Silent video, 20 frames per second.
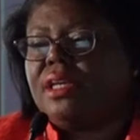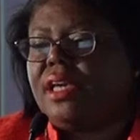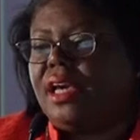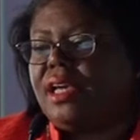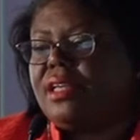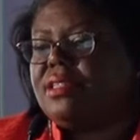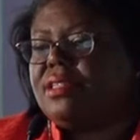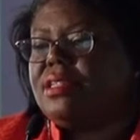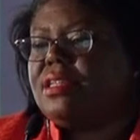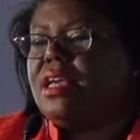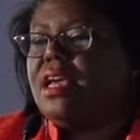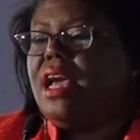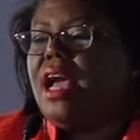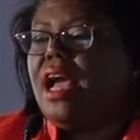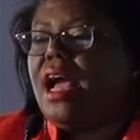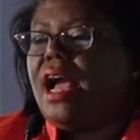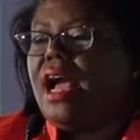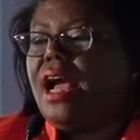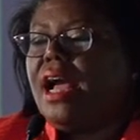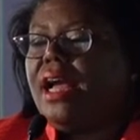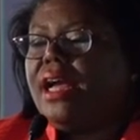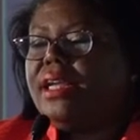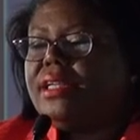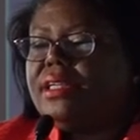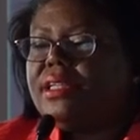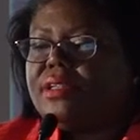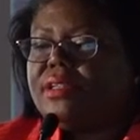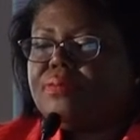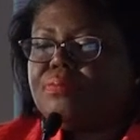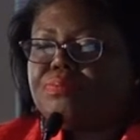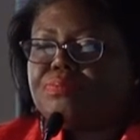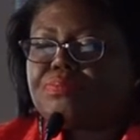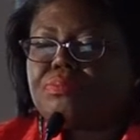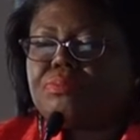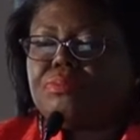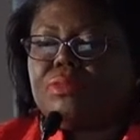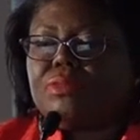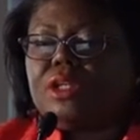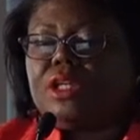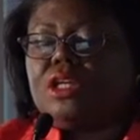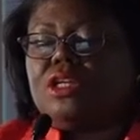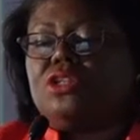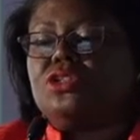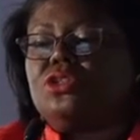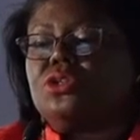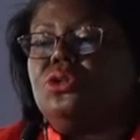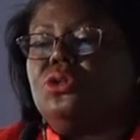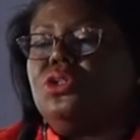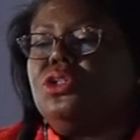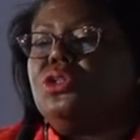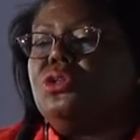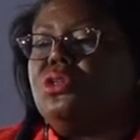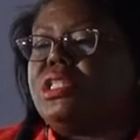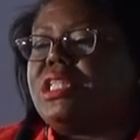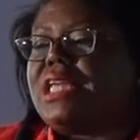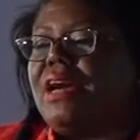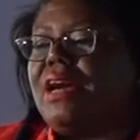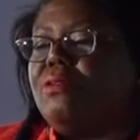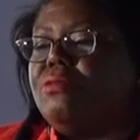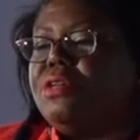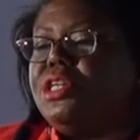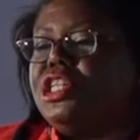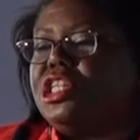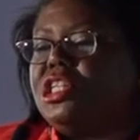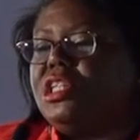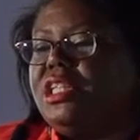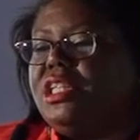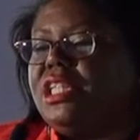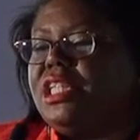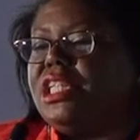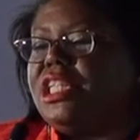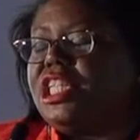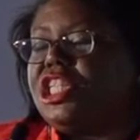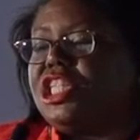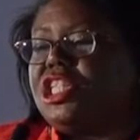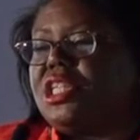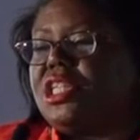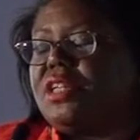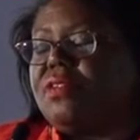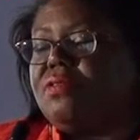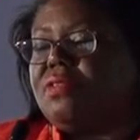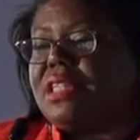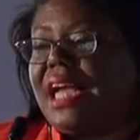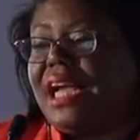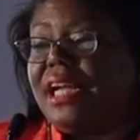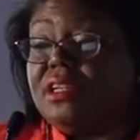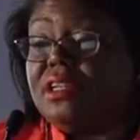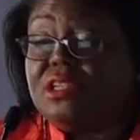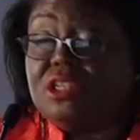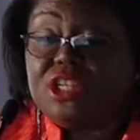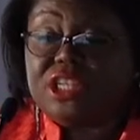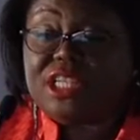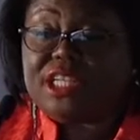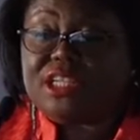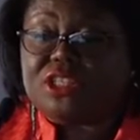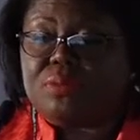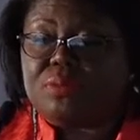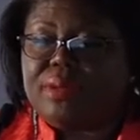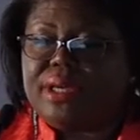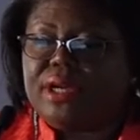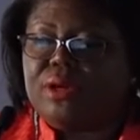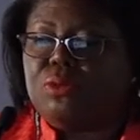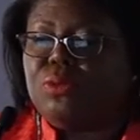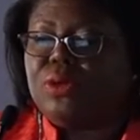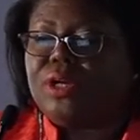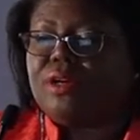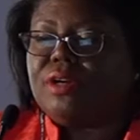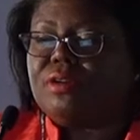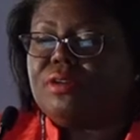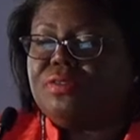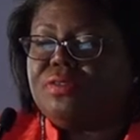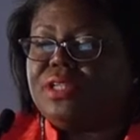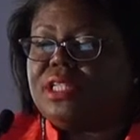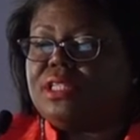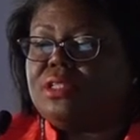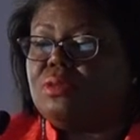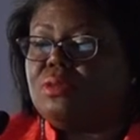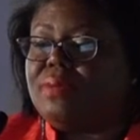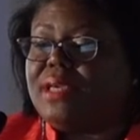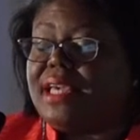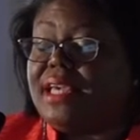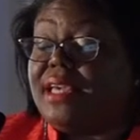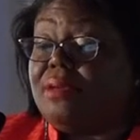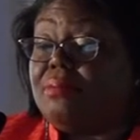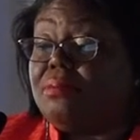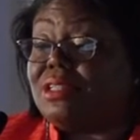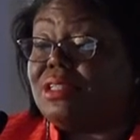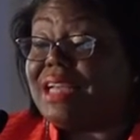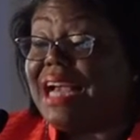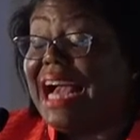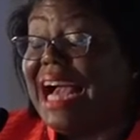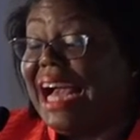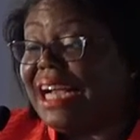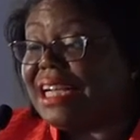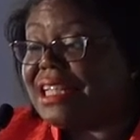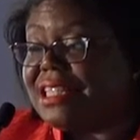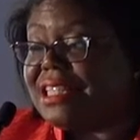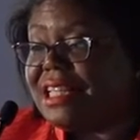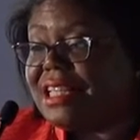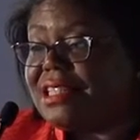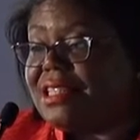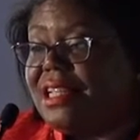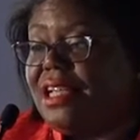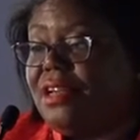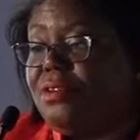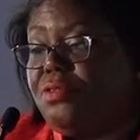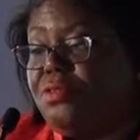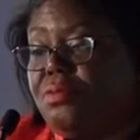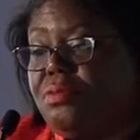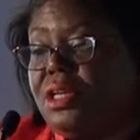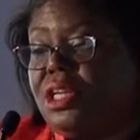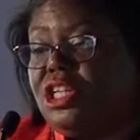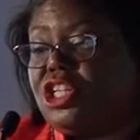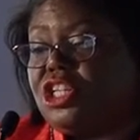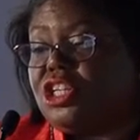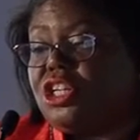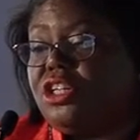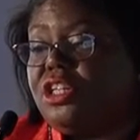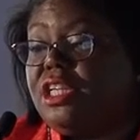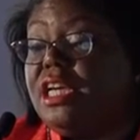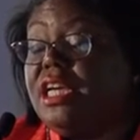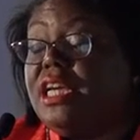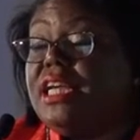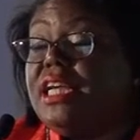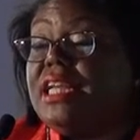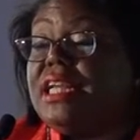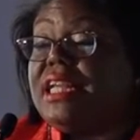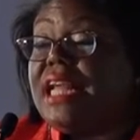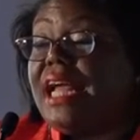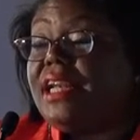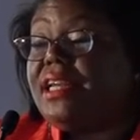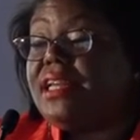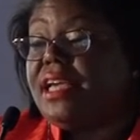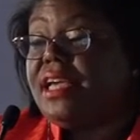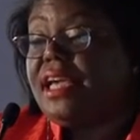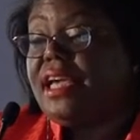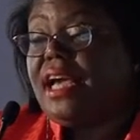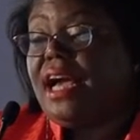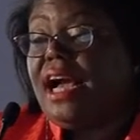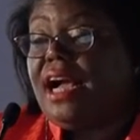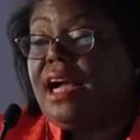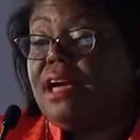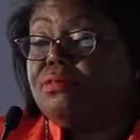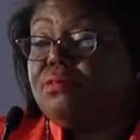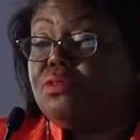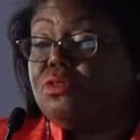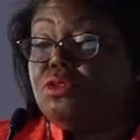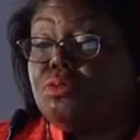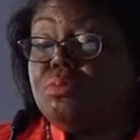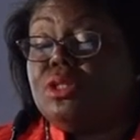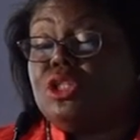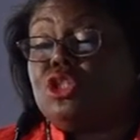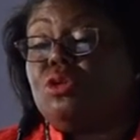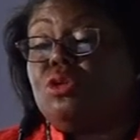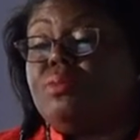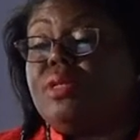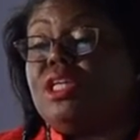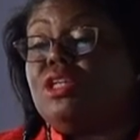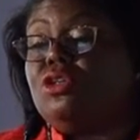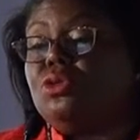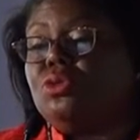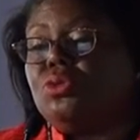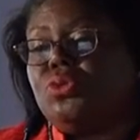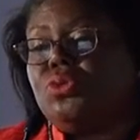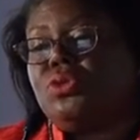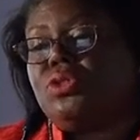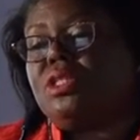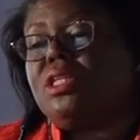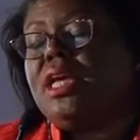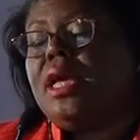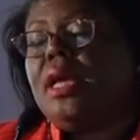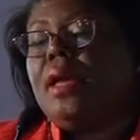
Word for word: Yes. And so those are regional initiatives, and you need to be aware of it to be able to access the information that they have to be used.